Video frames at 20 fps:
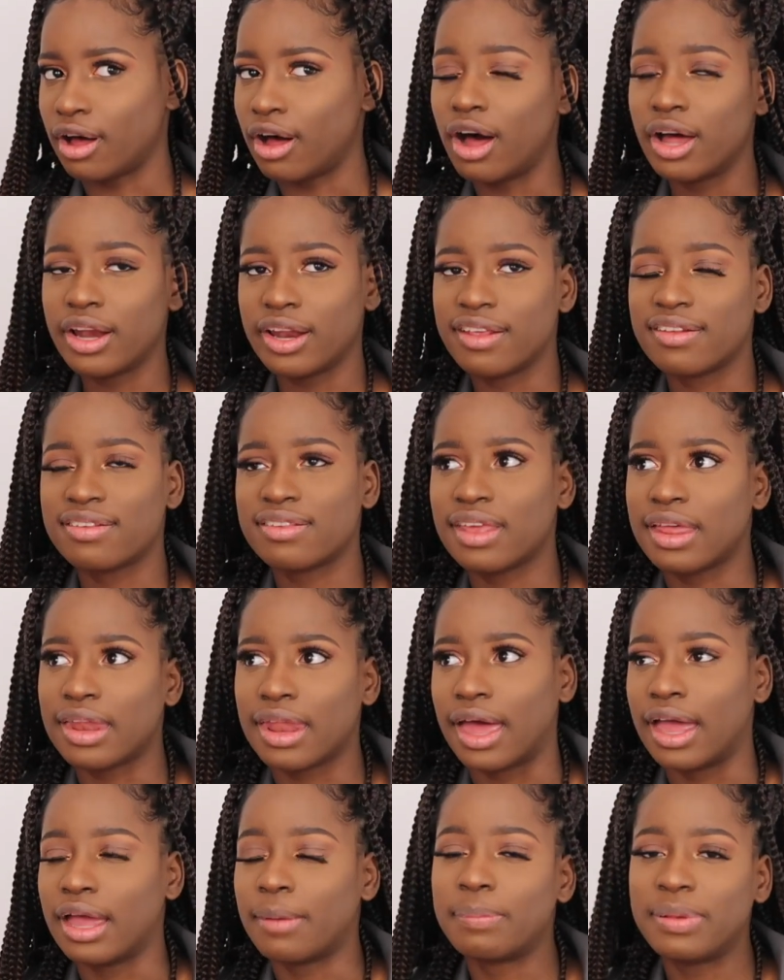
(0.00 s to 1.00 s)
honestly,
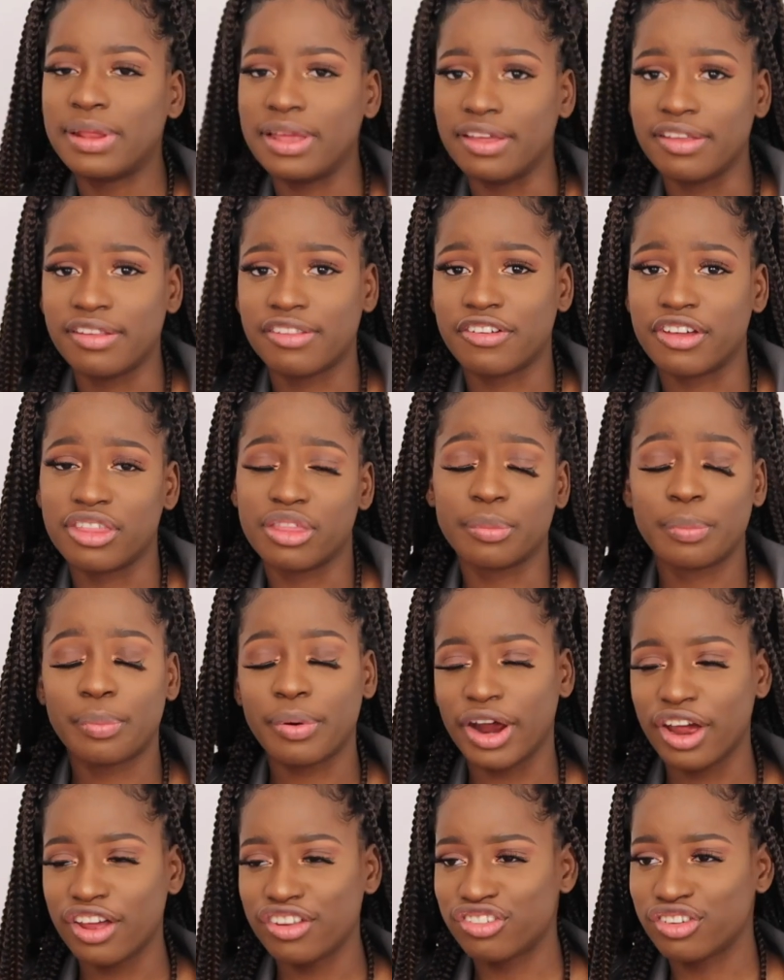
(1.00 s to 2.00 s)
like please for the
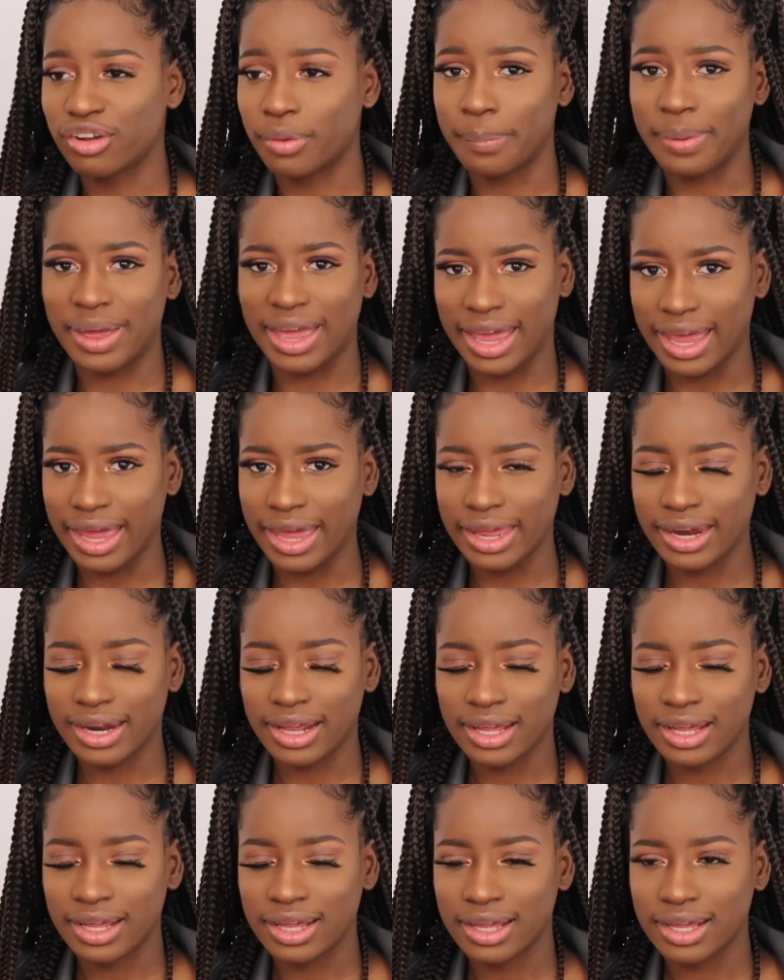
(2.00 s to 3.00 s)
price you're
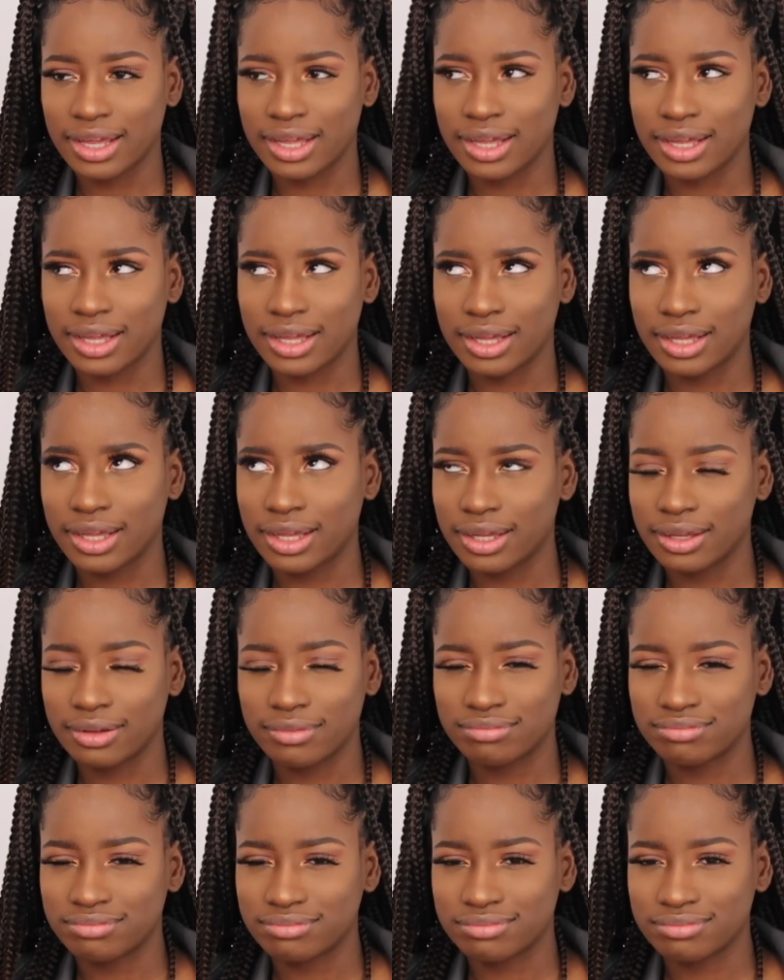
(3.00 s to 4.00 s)
paying.
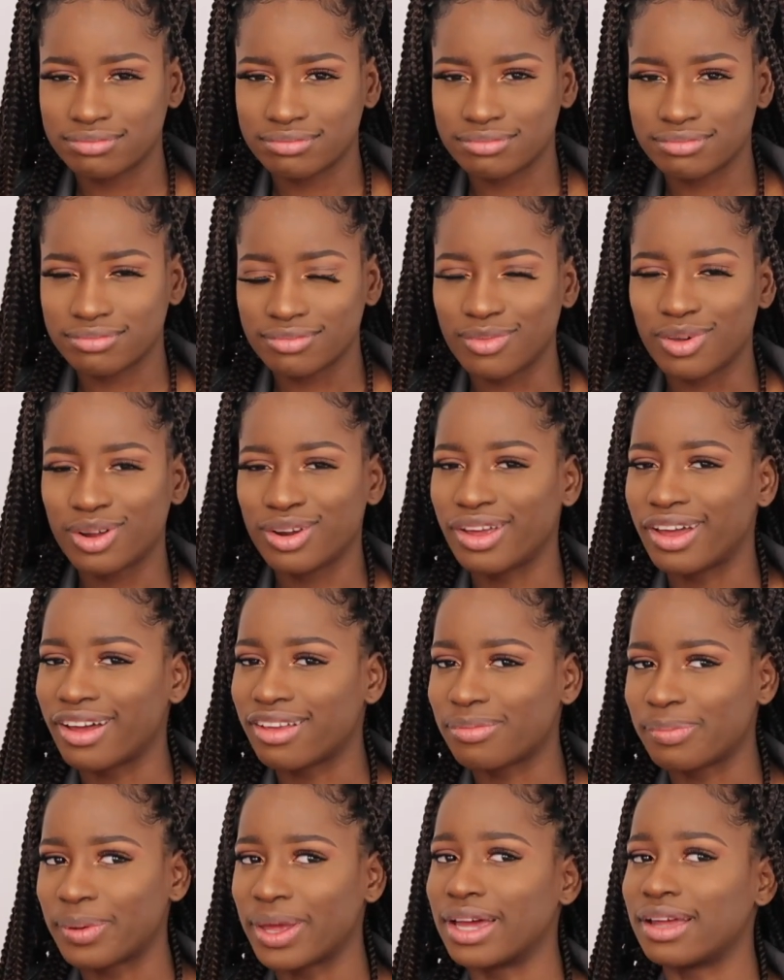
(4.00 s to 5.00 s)
What do you
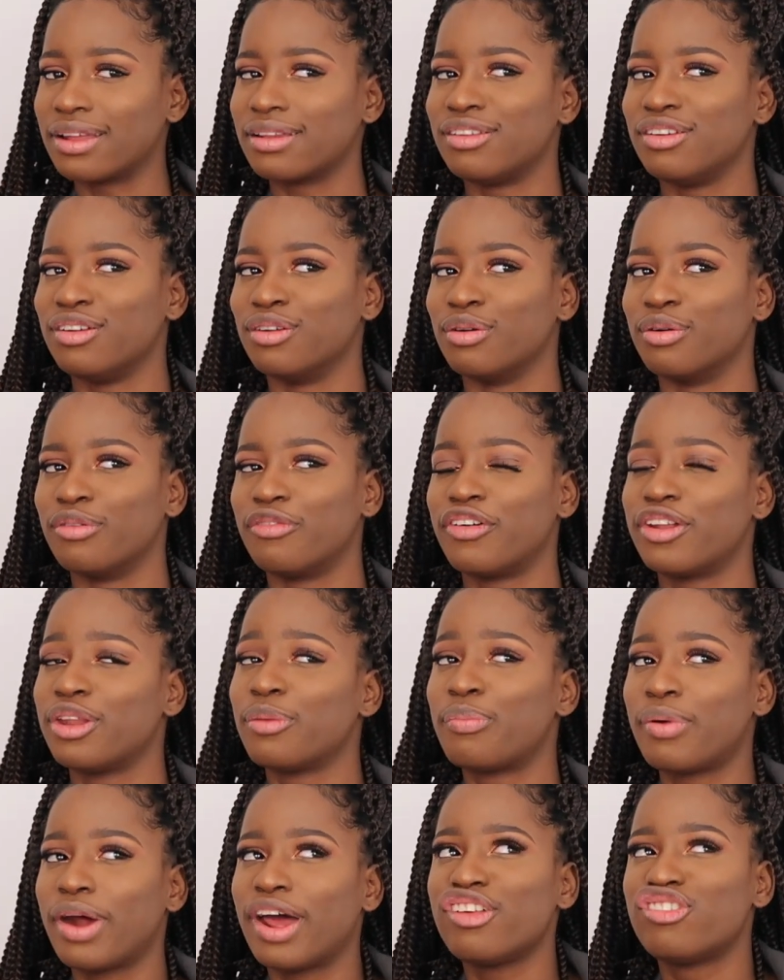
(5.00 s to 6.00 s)
expect? You know, for
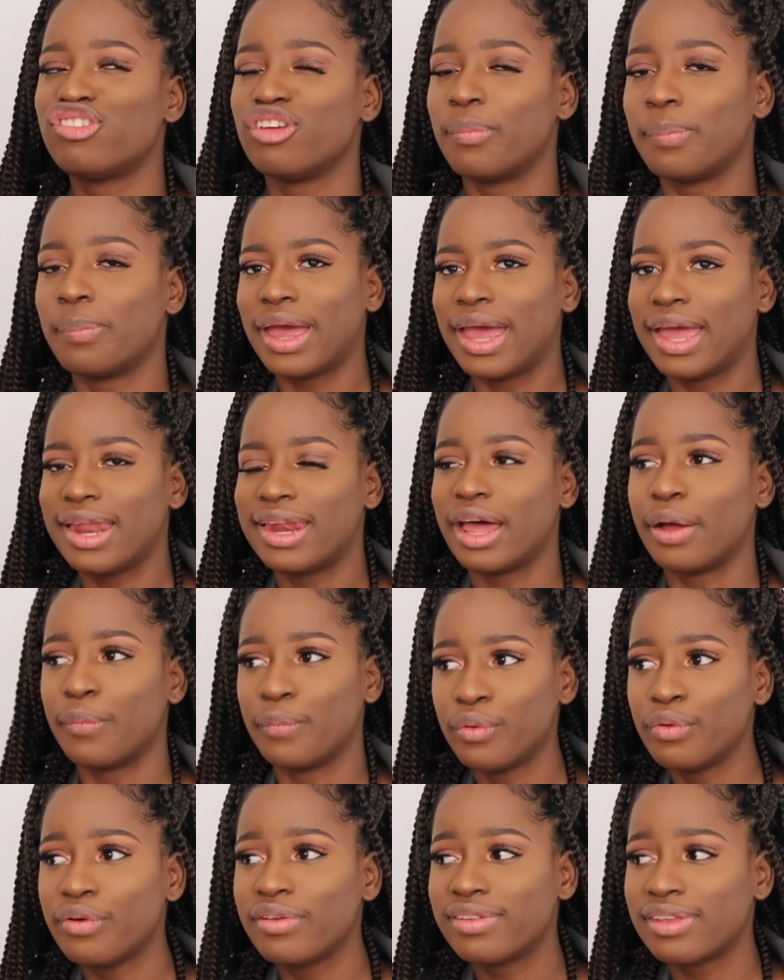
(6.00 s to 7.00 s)
the price paying, I
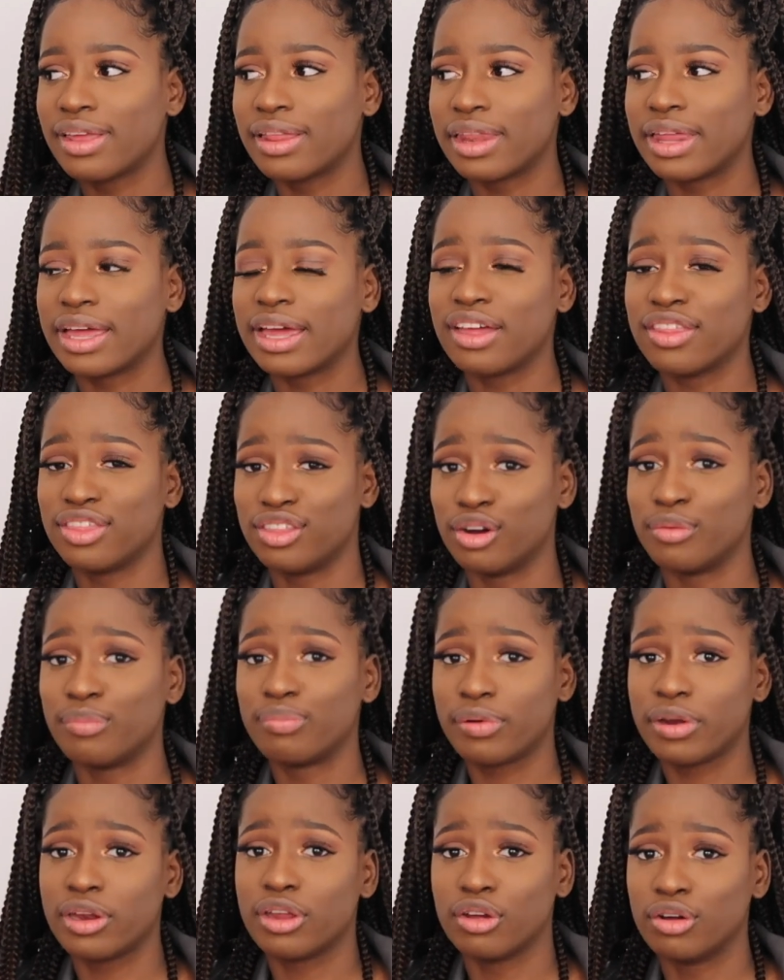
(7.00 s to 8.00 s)
would say like they're
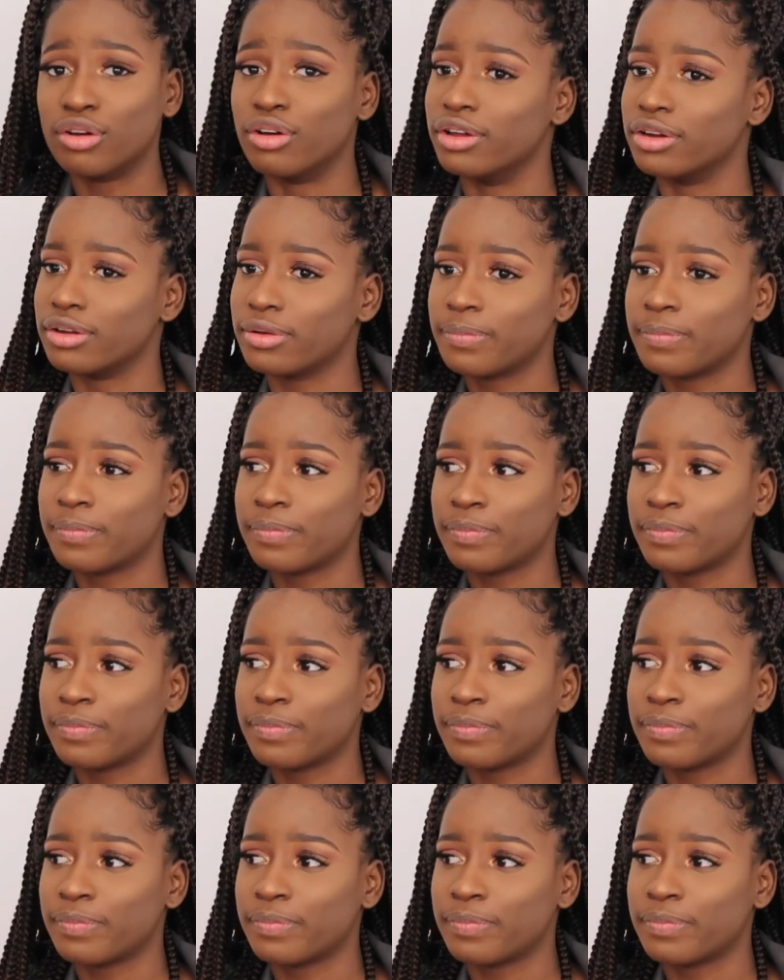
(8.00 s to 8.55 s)
pretty good.